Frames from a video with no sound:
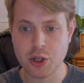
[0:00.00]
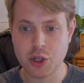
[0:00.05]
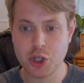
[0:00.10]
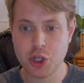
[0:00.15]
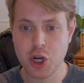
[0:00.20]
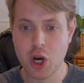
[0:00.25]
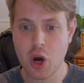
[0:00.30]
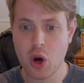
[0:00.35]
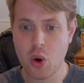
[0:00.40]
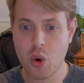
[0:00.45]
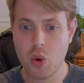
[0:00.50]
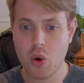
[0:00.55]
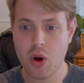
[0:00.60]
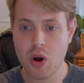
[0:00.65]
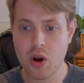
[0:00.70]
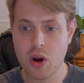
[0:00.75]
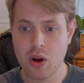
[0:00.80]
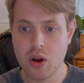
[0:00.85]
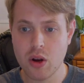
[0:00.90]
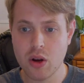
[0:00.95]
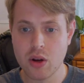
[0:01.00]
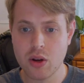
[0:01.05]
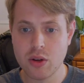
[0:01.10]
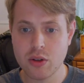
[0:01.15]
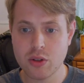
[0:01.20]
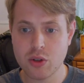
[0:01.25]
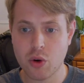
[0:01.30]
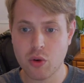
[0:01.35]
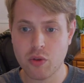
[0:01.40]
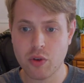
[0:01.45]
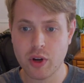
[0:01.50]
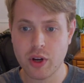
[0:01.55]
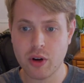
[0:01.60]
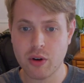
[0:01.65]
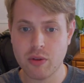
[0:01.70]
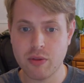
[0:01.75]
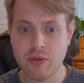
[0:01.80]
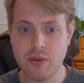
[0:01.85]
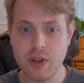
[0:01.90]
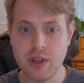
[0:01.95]
show. So over here,
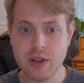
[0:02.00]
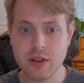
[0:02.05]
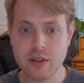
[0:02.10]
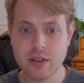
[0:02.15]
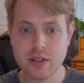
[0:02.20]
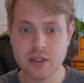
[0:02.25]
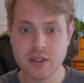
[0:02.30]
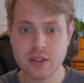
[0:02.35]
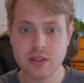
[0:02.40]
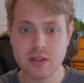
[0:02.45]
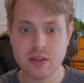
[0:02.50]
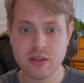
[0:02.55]
fields,